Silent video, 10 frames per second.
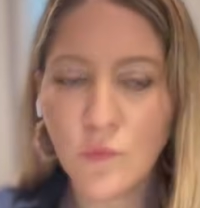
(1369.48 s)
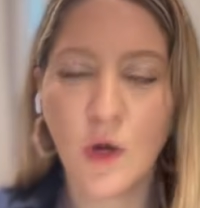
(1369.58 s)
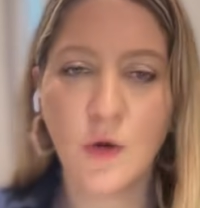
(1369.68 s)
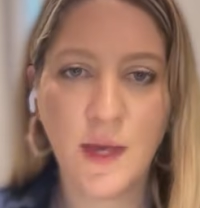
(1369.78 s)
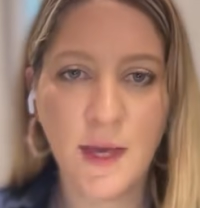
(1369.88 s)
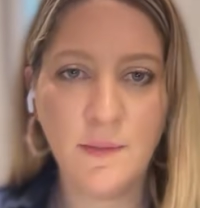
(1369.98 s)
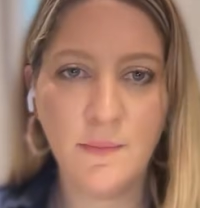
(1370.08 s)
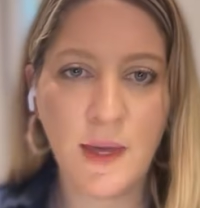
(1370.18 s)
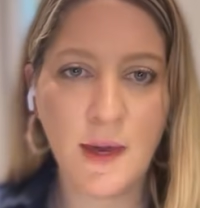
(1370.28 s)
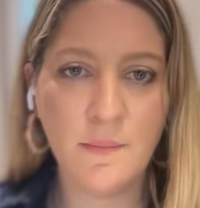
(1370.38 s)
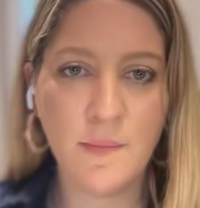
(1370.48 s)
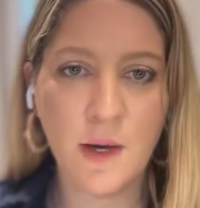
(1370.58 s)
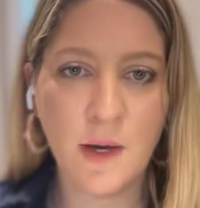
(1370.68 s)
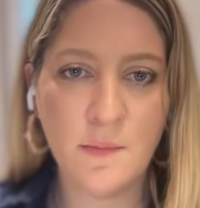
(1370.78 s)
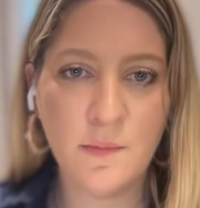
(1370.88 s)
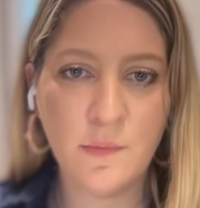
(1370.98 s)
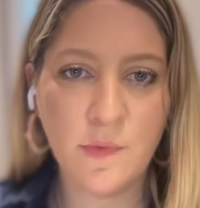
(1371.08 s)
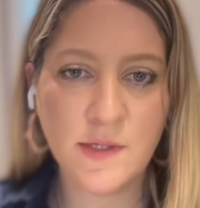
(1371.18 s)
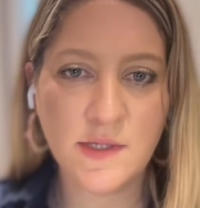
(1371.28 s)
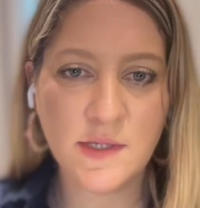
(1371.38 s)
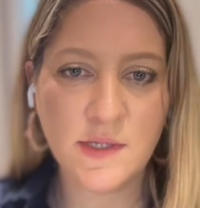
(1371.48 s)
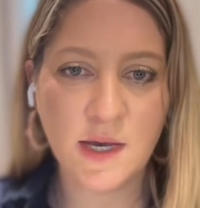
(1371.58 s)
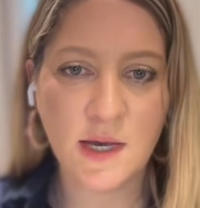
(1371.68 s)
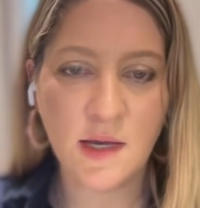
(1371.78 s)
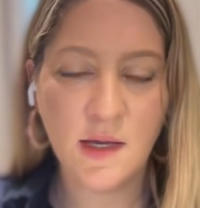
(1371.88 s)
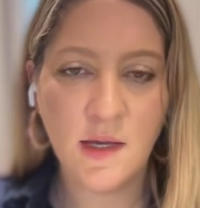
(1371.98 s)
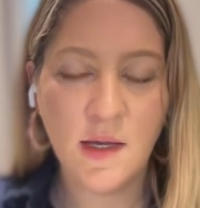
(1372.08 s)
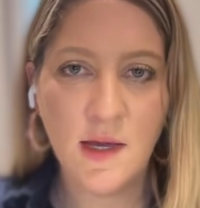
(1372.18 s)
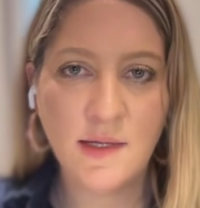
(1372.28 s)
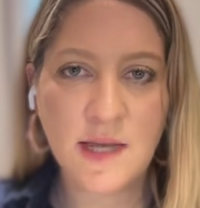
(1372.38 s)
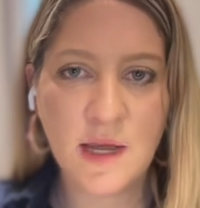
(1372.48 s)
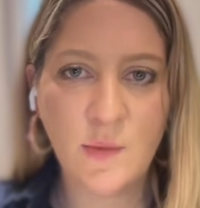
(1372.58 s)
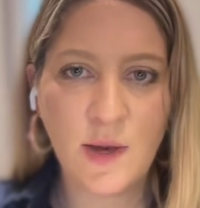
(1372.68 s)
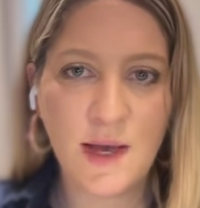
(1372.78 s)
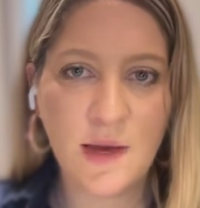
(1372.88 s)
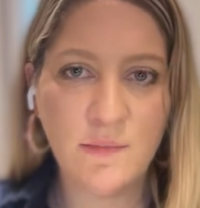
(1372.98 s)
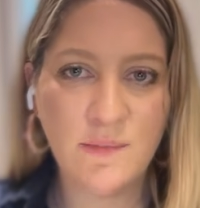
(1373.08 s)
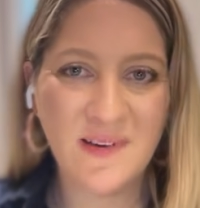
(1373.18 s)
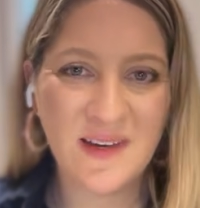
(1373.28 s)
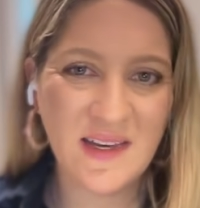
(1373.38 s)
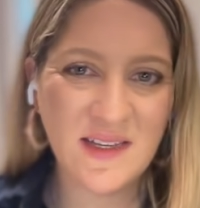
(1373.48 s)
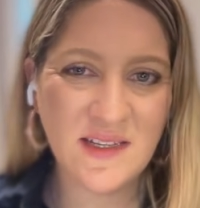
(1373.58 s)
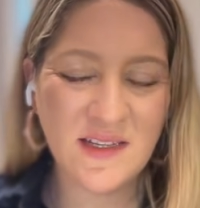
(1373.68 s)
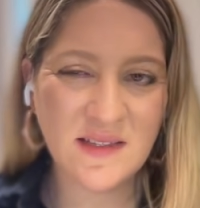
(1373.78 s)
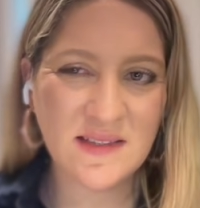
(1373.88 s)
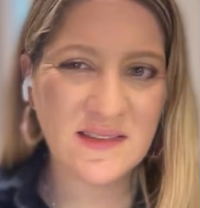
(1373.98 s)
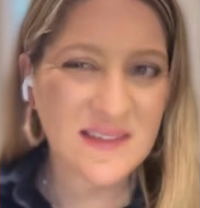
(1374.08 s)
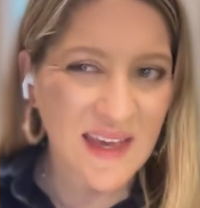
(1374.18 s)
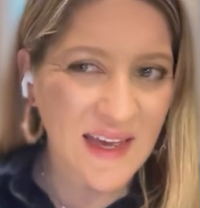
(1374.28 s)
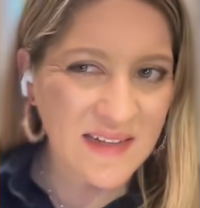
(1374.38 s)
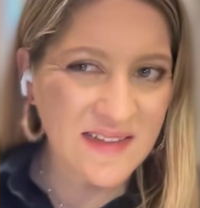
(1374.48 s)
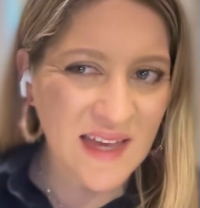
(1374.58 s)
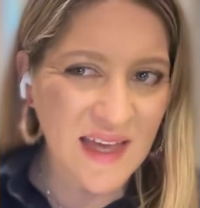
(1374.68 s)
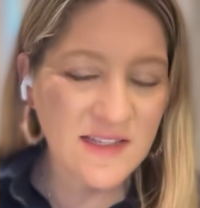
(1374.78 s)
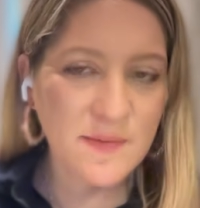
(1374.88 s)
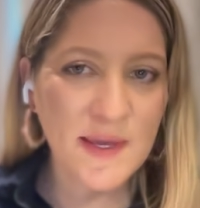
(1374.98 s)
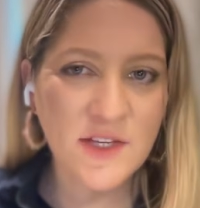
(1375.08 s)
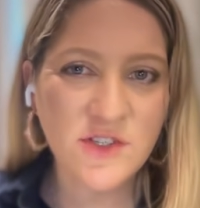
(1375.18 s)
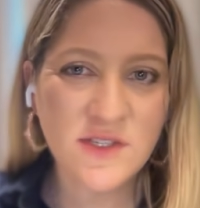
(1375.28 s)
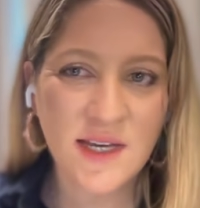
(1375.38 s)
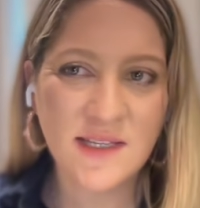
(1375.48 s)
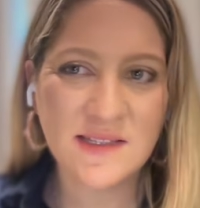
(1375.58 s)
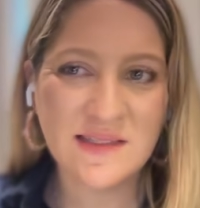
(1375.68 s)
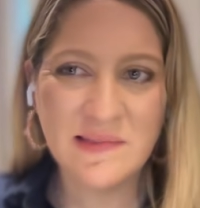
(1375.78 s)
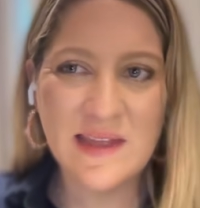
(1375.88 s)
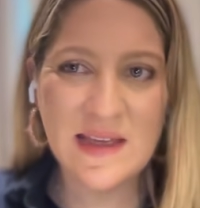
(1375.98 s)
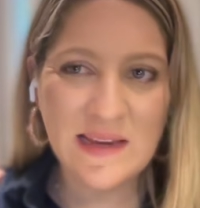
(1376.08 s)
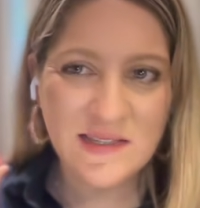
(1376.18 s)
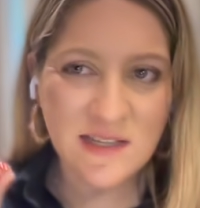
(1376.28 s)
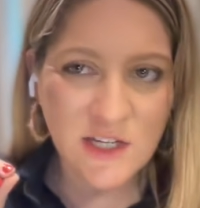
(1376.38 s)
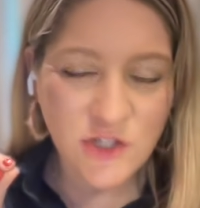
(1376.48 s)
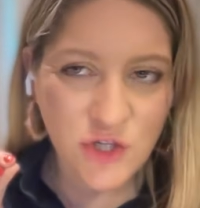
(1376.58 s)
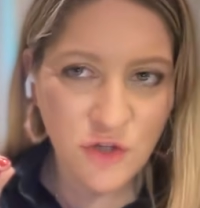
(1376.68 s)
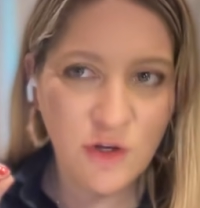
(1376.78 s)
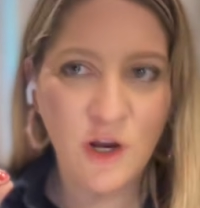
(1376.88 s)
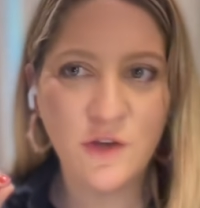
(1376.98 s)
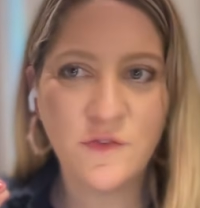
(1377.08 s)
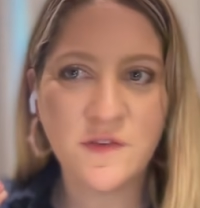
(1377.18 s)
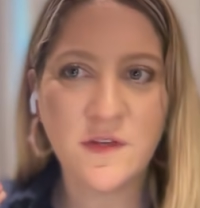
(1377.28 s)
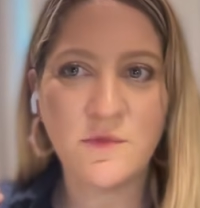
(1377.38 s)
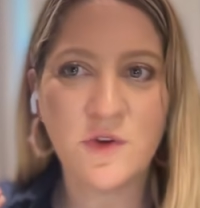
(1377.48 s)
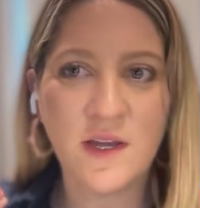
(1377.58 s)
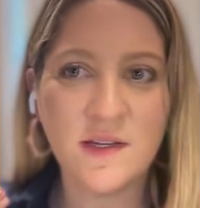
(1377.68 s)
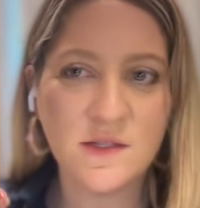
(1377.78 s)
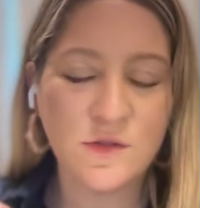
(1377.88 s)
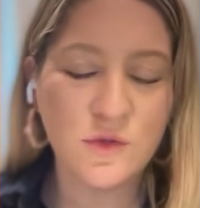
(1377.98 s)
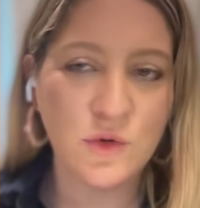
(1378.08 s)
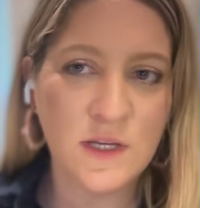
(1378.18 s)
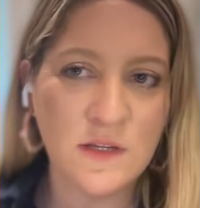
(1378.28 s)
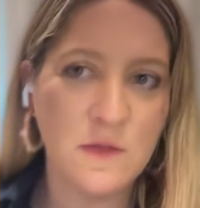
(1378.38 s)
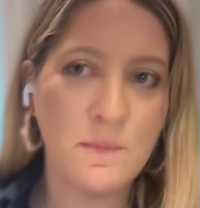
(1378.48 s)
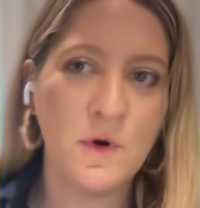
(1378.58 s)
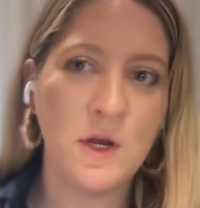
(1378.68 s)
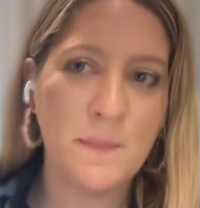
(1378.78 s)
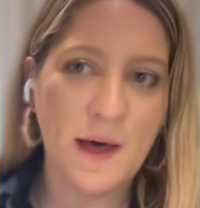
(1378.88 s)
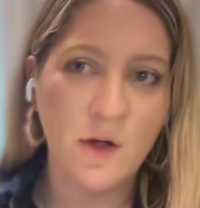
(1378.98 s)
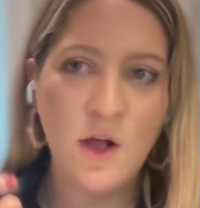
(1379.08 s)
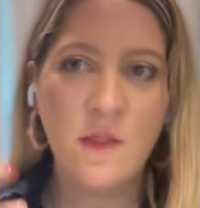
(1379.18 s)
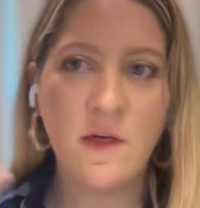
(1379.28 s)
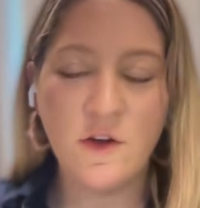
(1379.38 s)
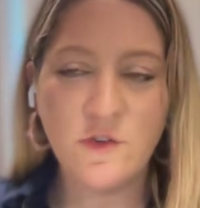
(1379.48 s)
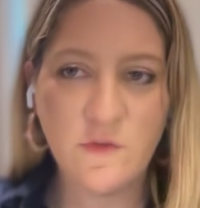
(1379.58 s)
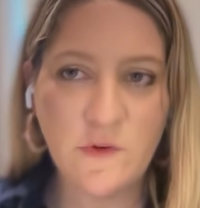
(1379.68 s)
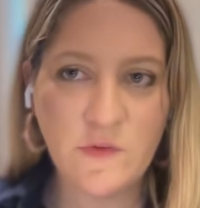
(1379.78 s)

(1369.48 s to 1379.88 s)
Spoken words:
Okay, yeah. This is a day where it can tend to be just like nearly slightly too close for some trainers, and talking to the point about the 150